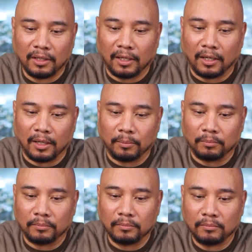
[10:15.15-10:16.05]

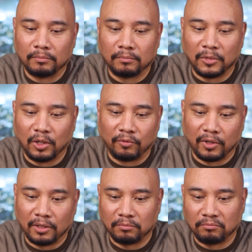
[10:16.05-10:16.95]
But
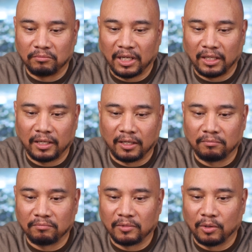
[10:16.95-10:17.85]
overall, I like it.
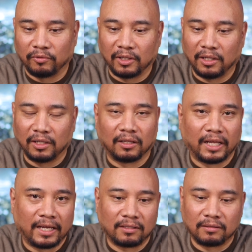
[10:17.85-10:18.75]
Hopefully it
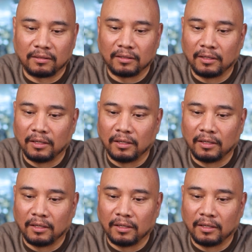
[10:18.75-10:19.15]
lasts.